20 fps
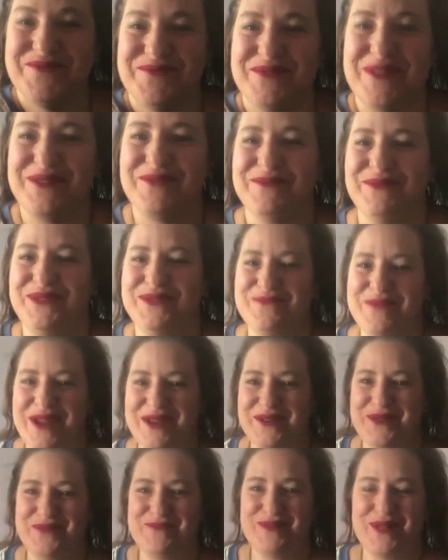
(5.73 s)
Welcome to my
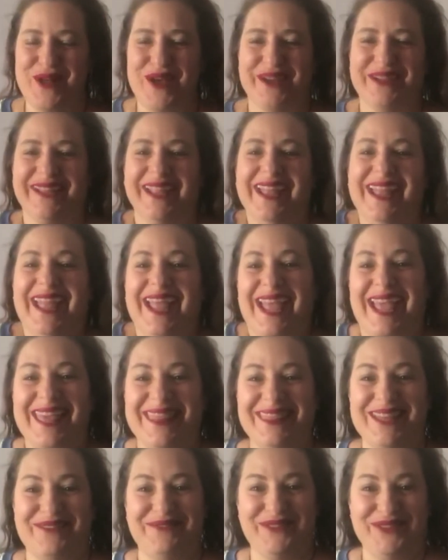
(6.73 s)
new blog and
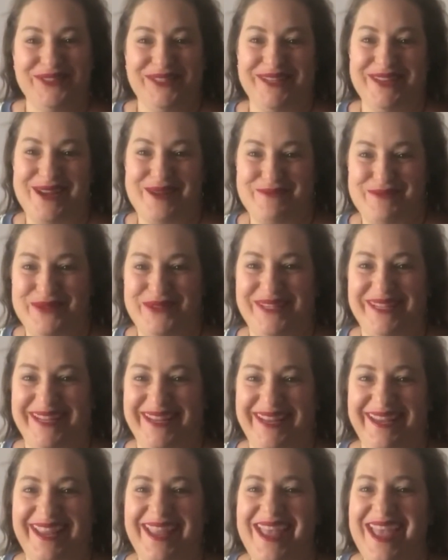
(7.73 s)
Love Your Today Boutique.